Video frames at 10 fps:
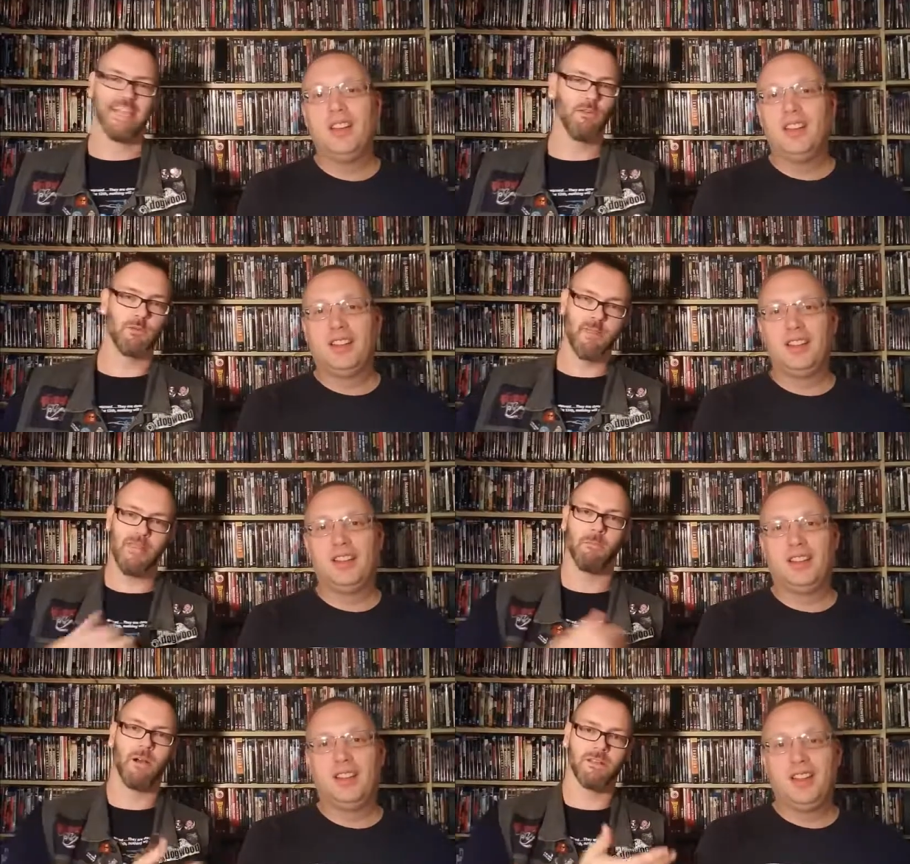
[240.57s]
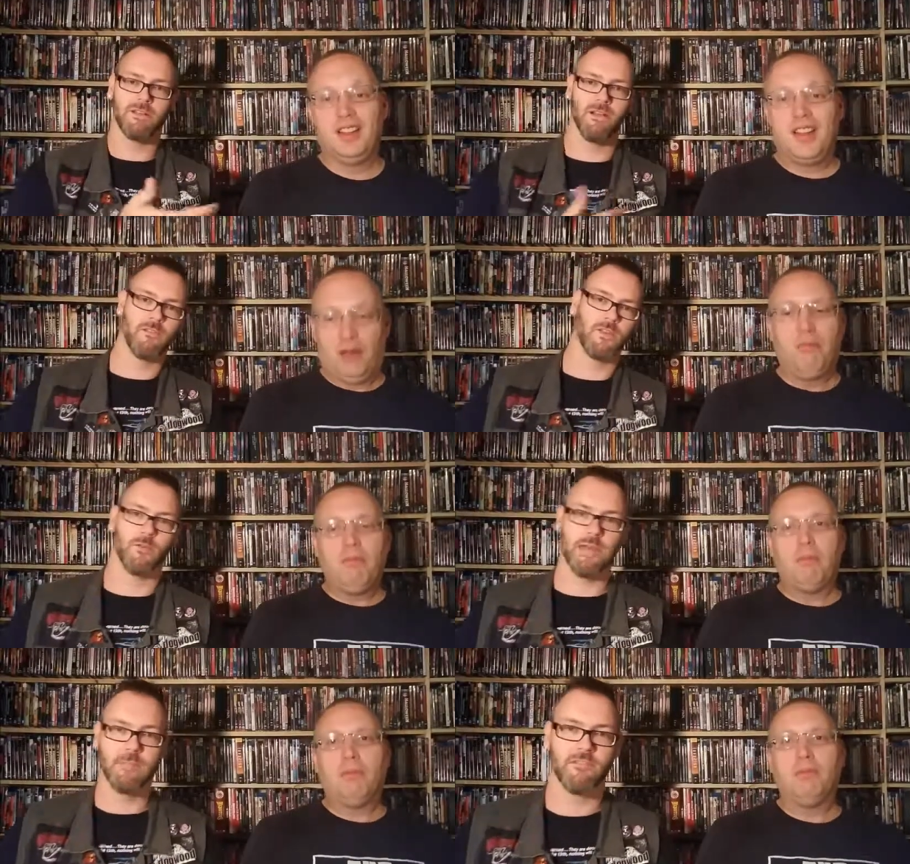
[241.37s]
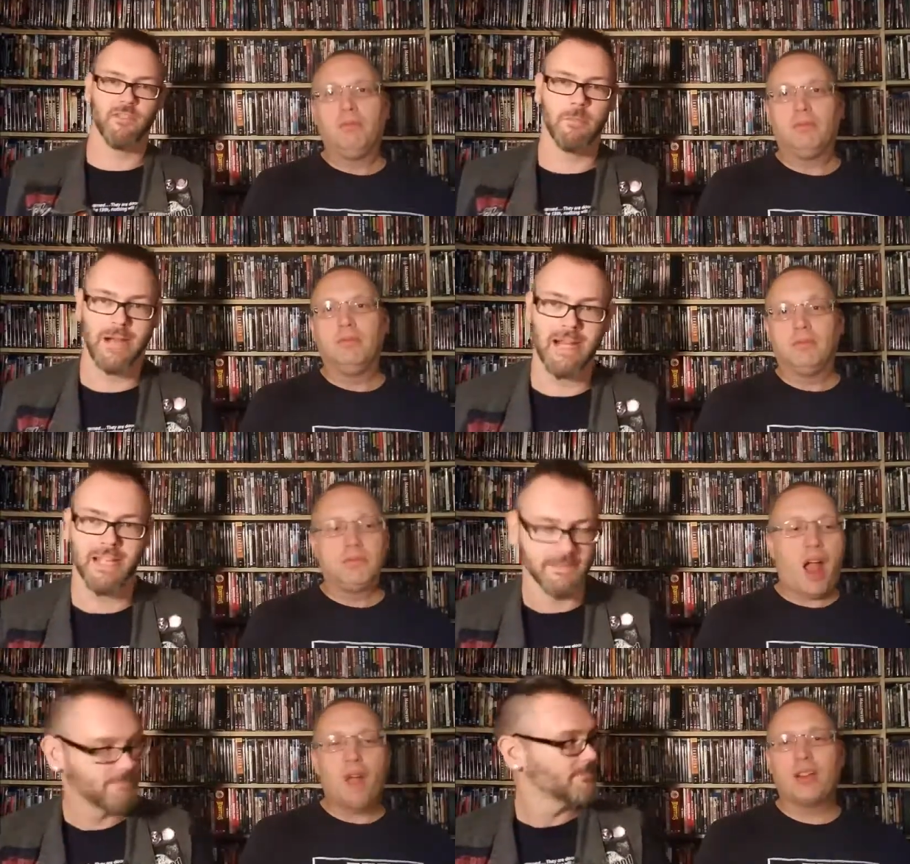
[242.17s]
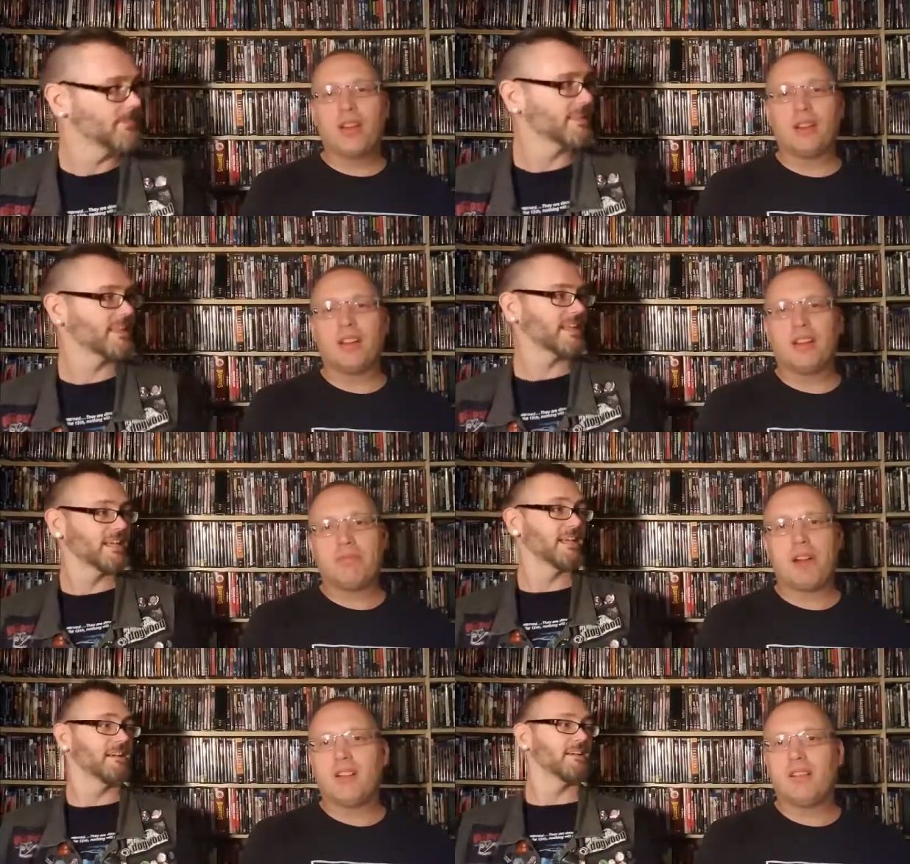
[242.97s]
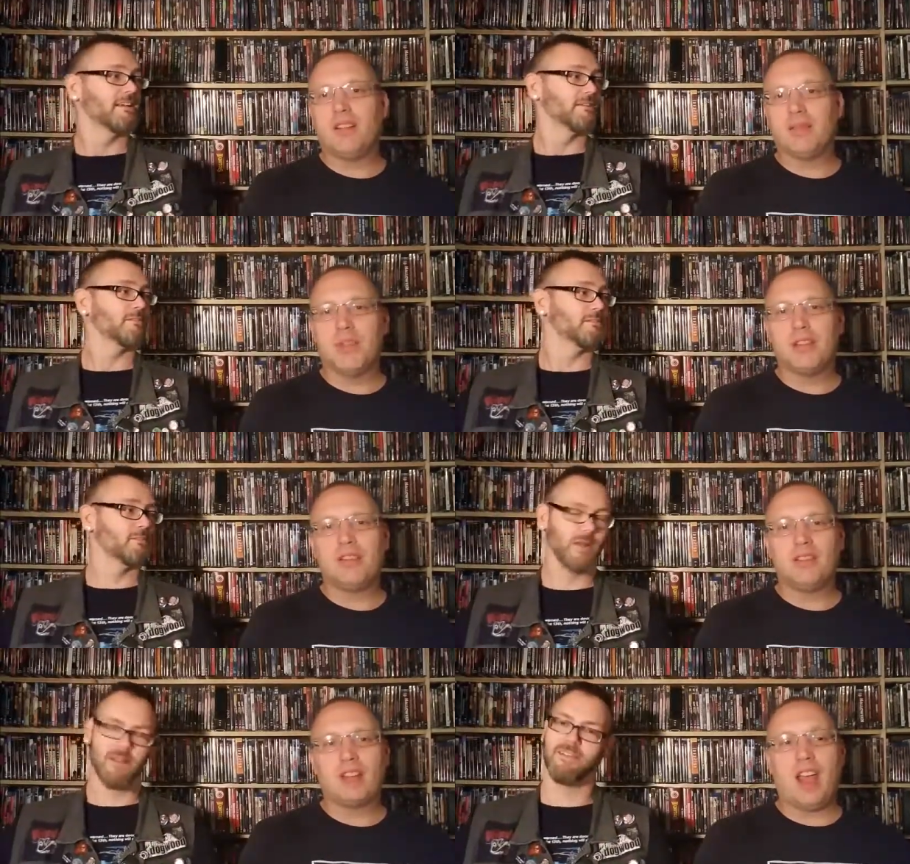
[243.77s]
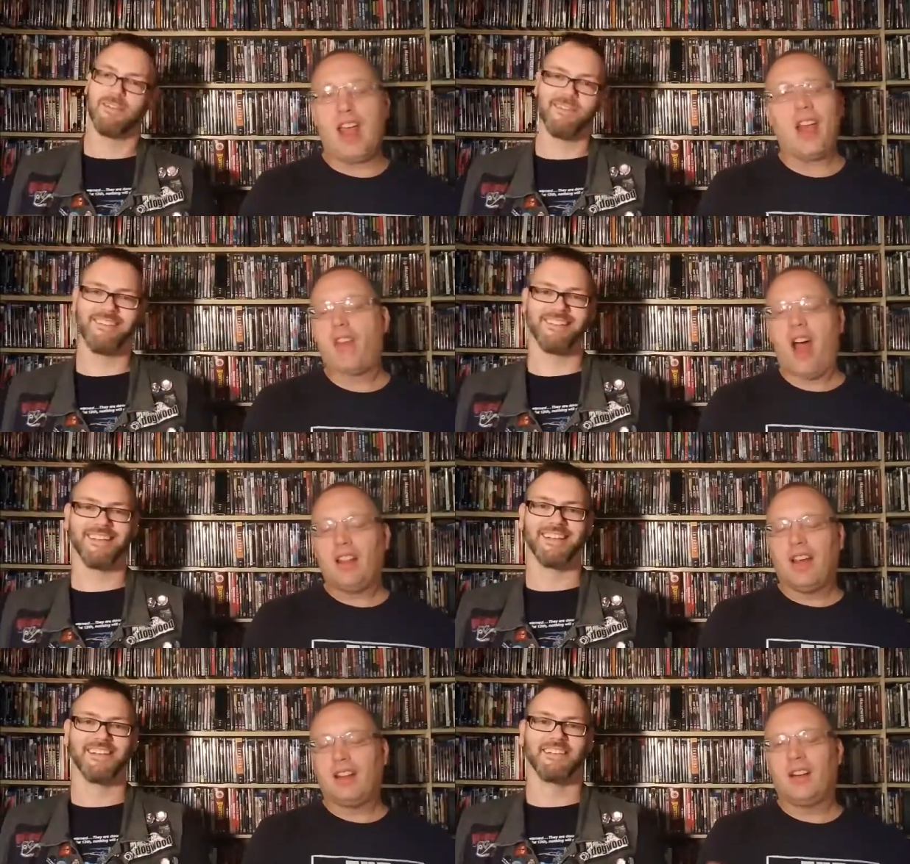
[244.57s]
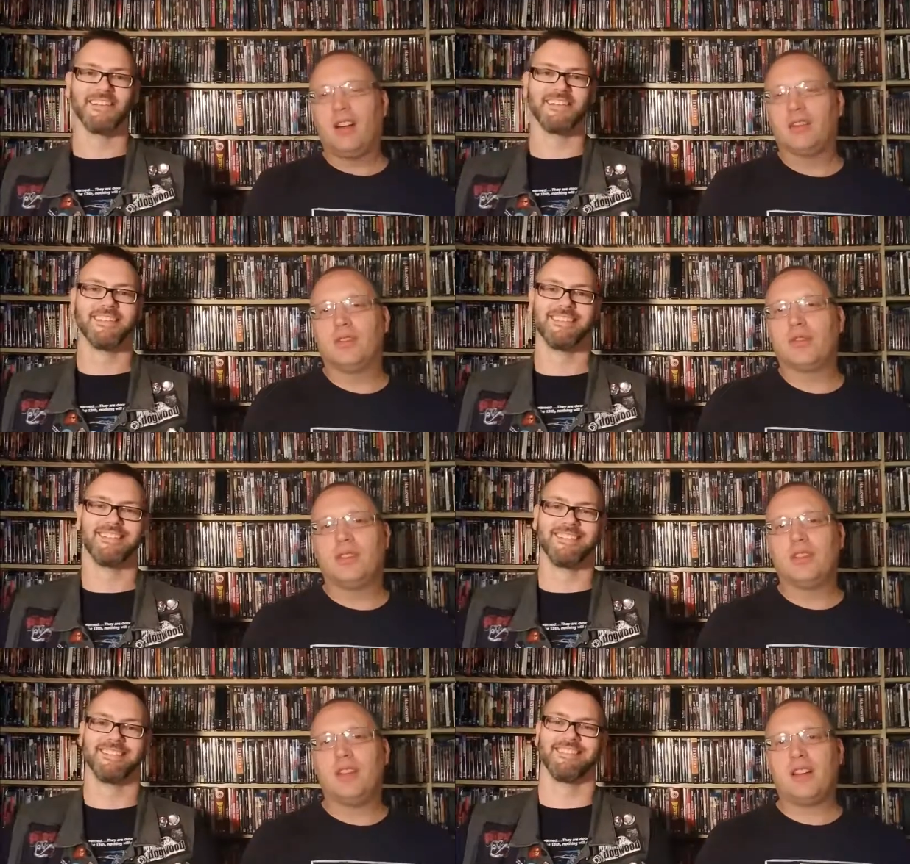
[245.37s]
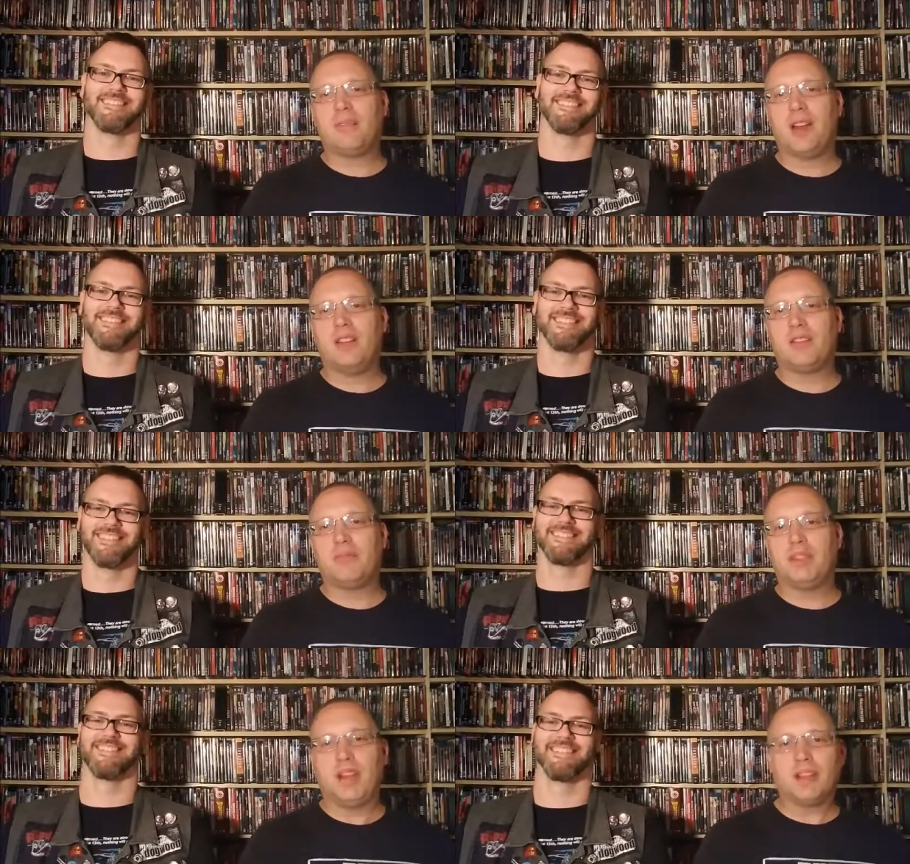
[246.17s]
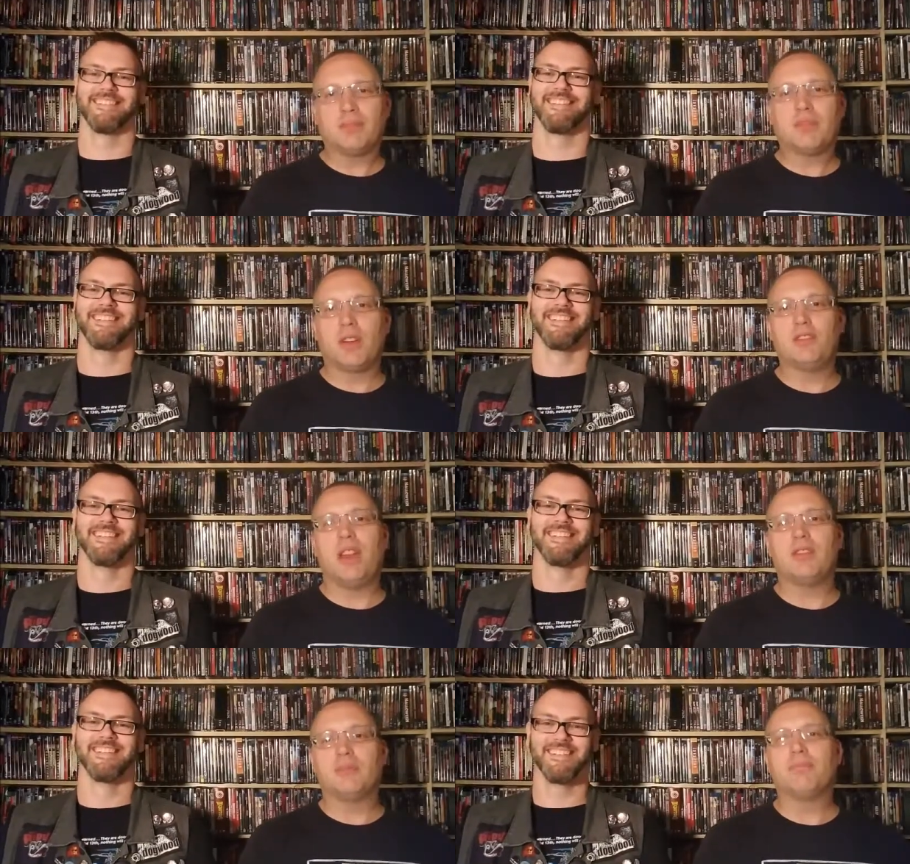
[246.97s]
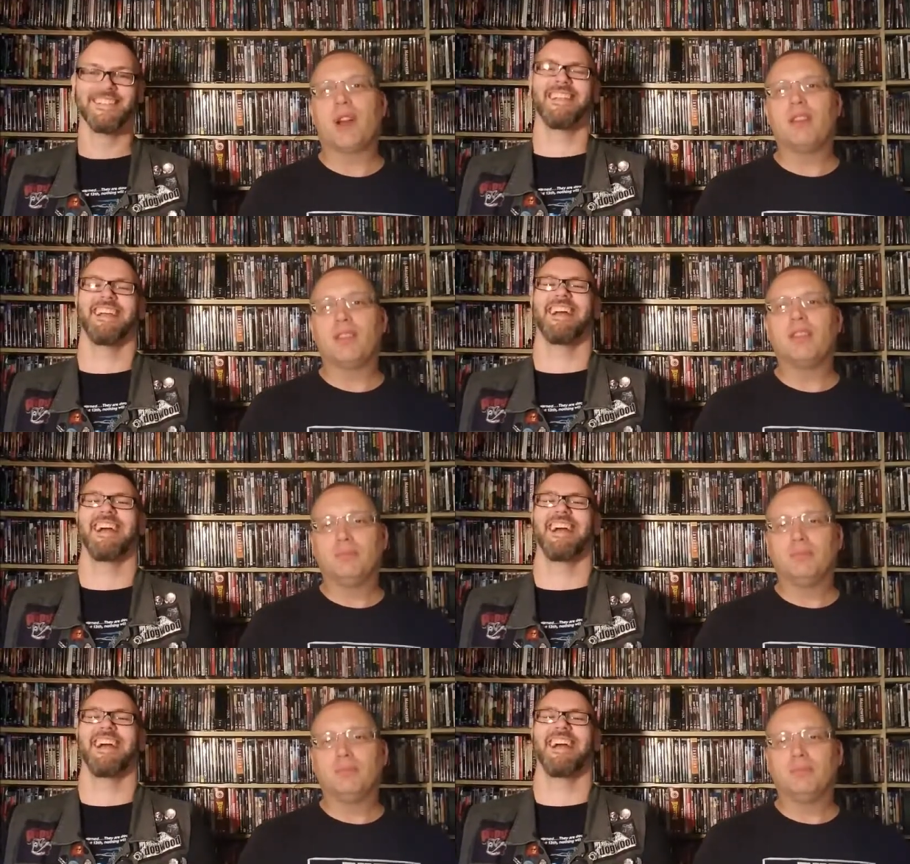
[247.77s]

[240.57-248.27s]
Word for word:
Speaker 1: You would bend the monster over and ream it from behind.
Speaker 2: I would totally go Predator on the monster, predator. And, and not like the Arnold Schwarzenegger Predator, but like the Chris Hansen Predator.